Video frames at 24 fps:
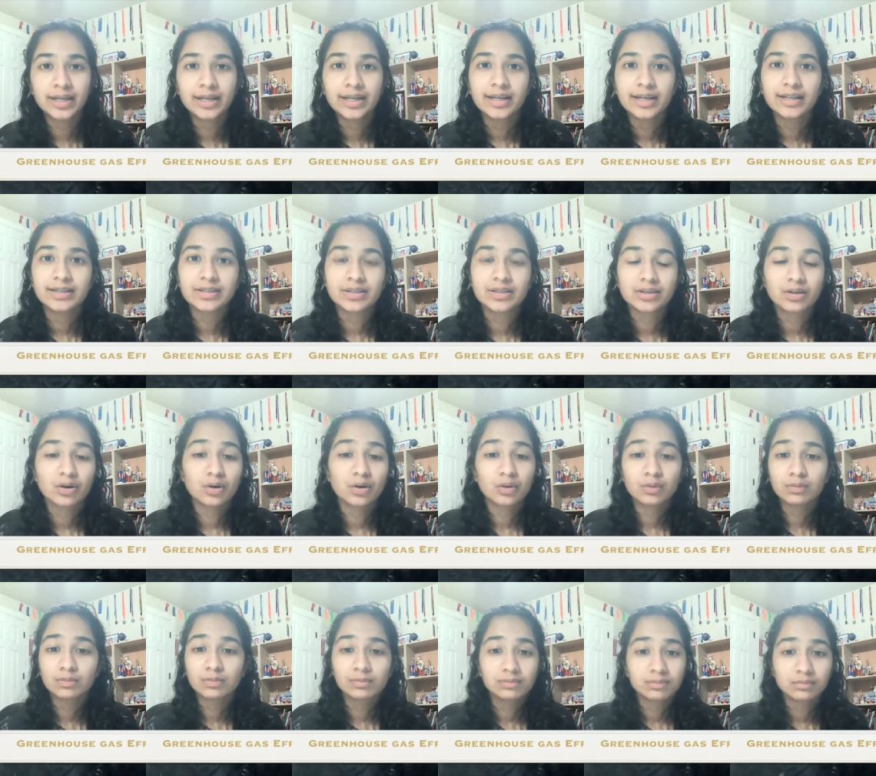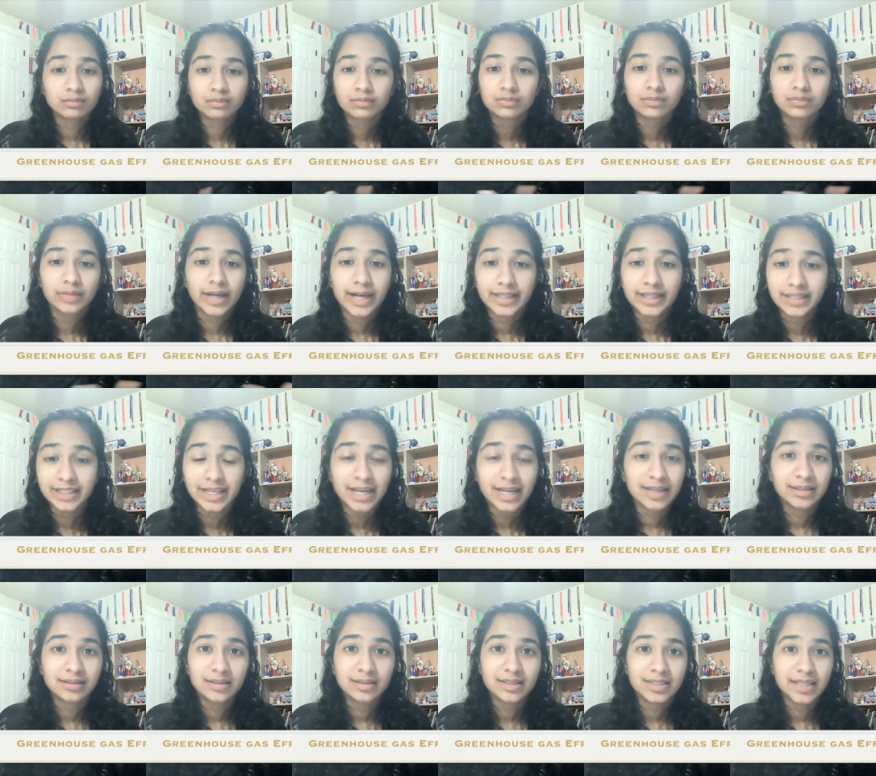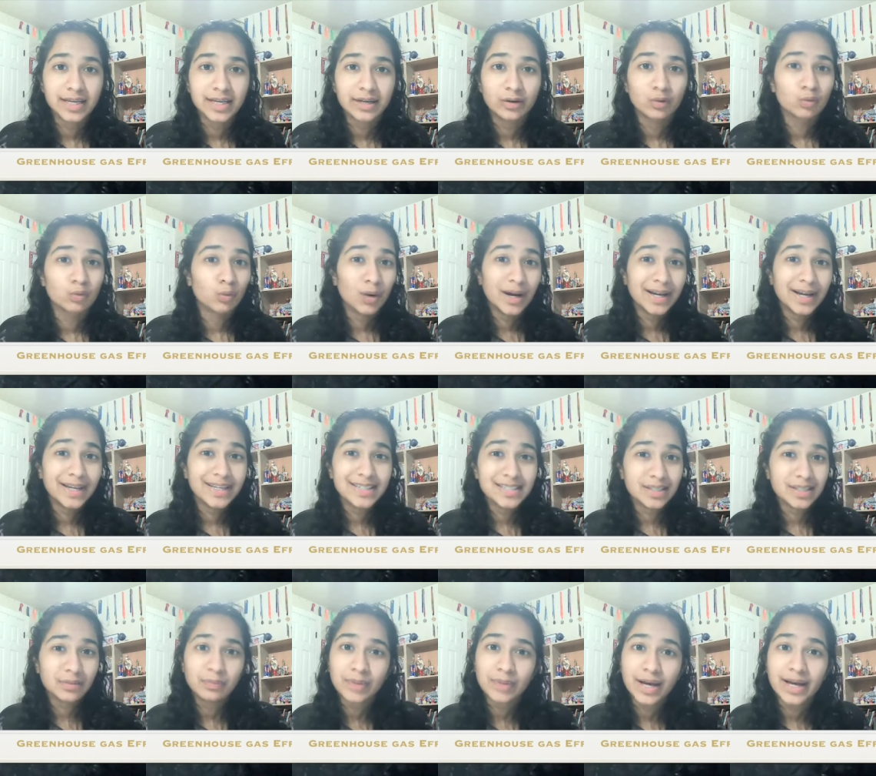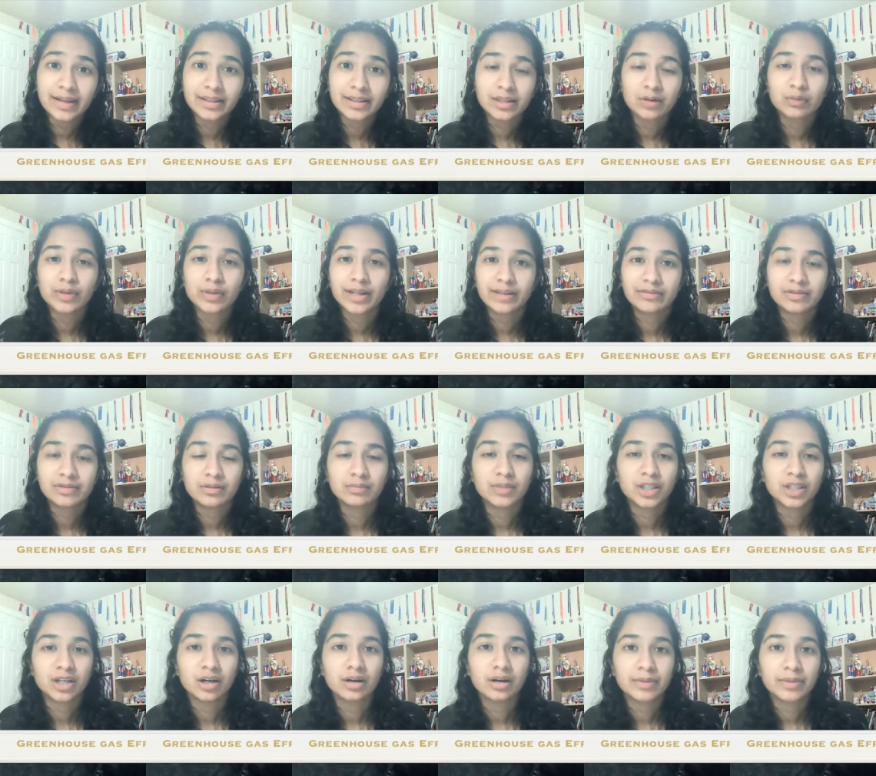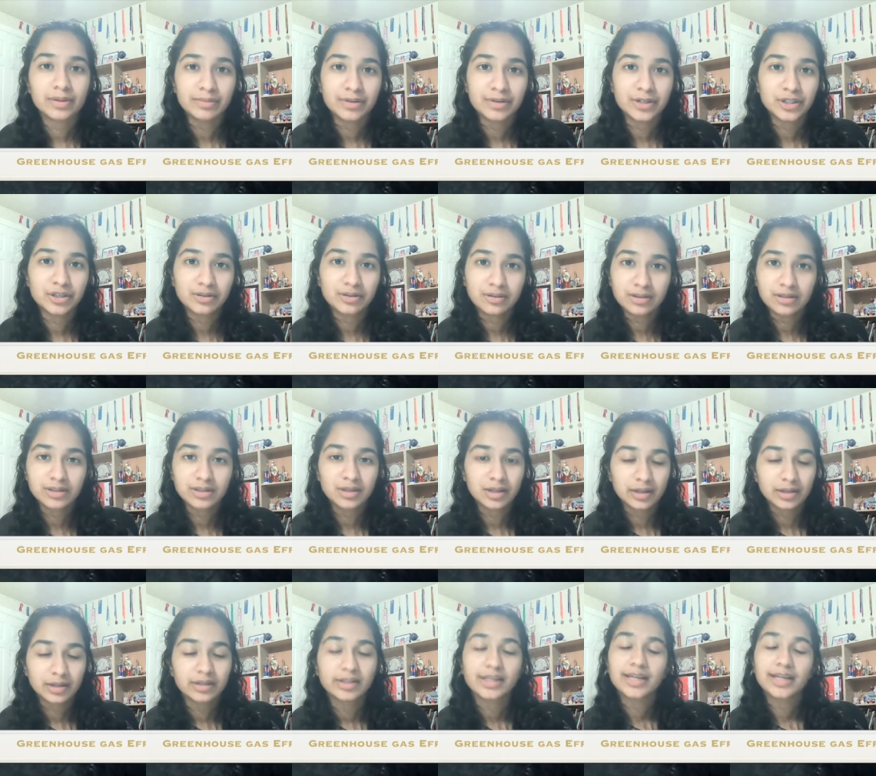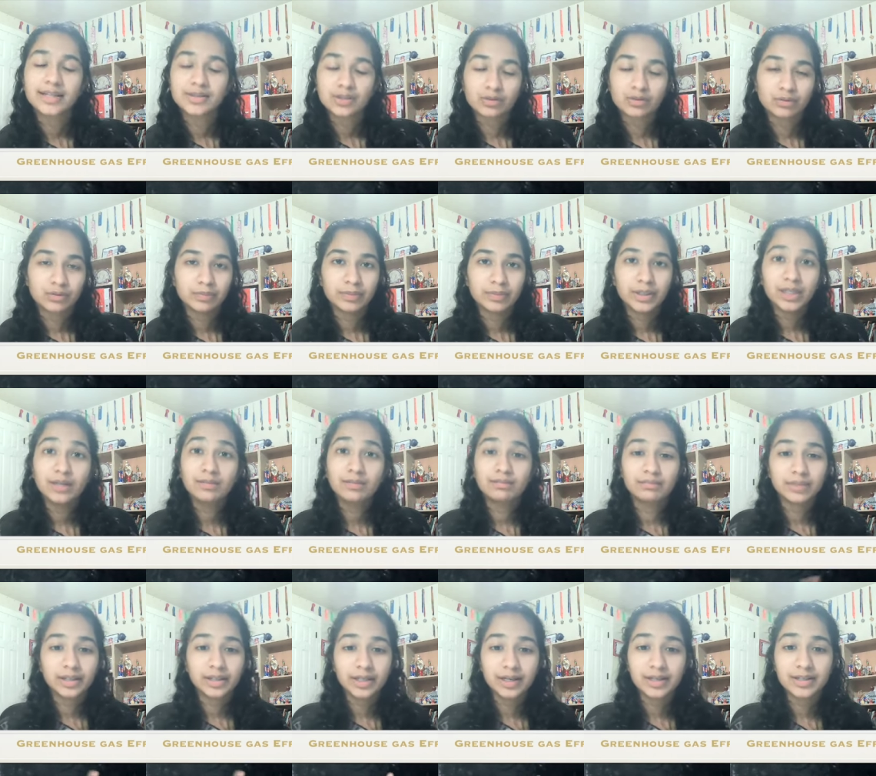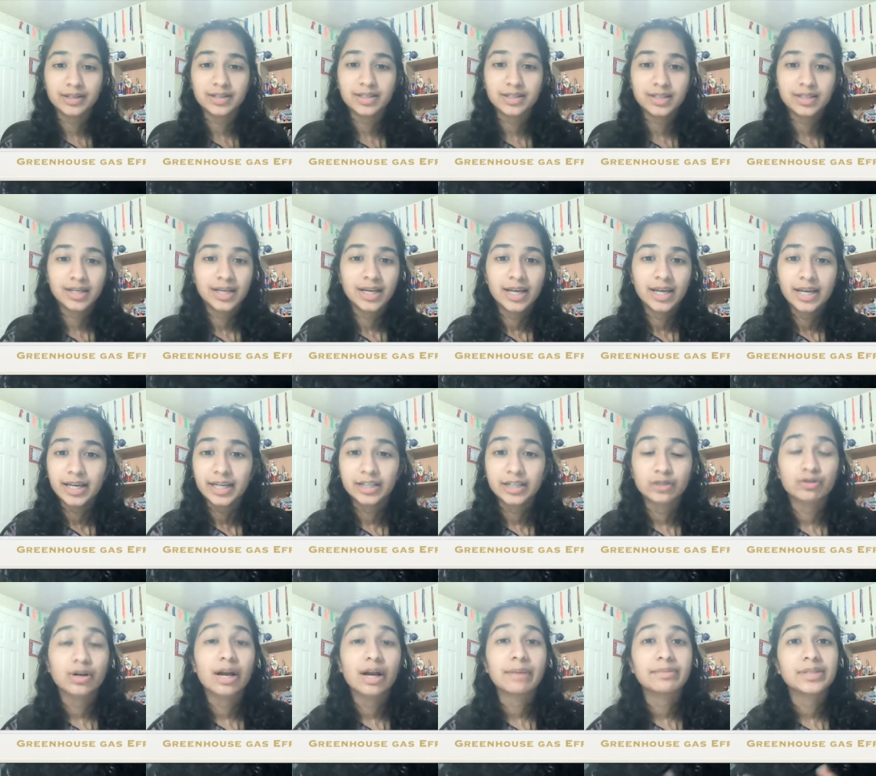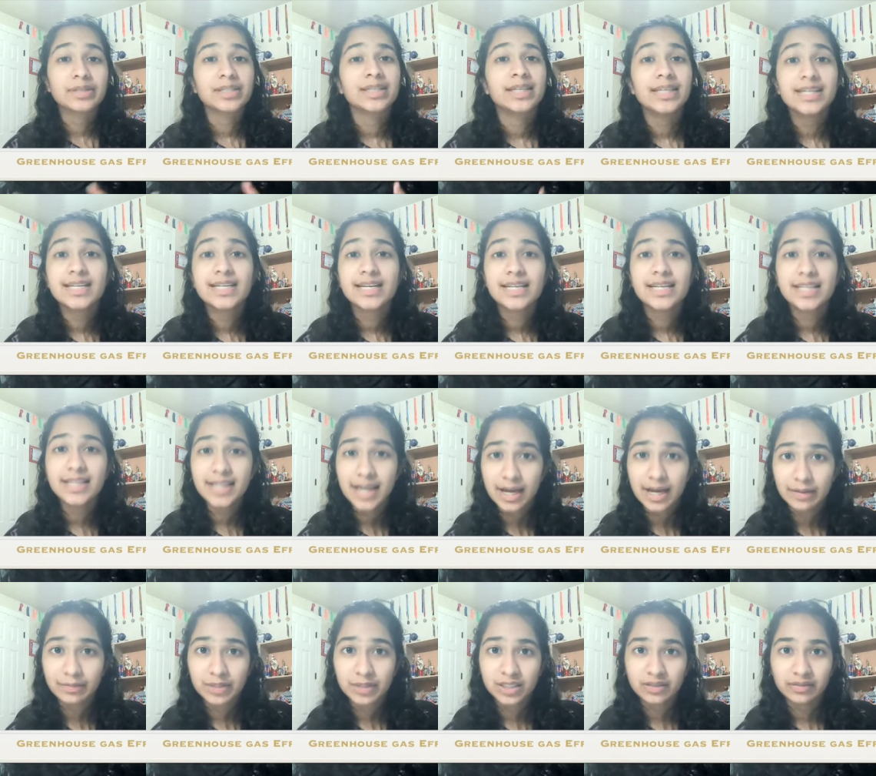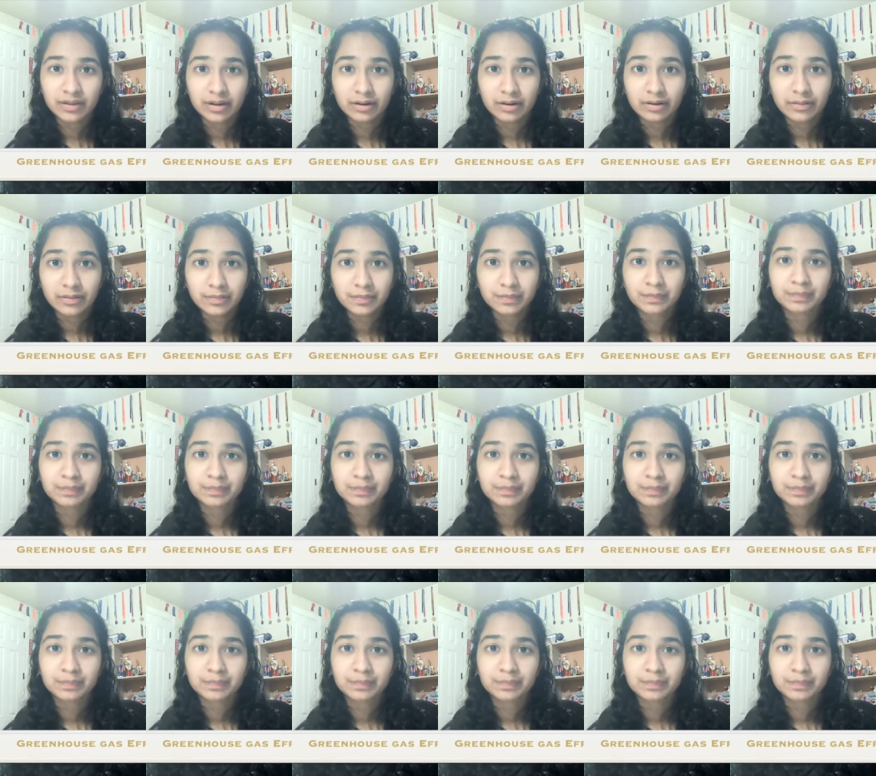And so, at the end of the day, why is it bad that we have so many carbon emissions? The answer would be because it traps heat in the atmosphere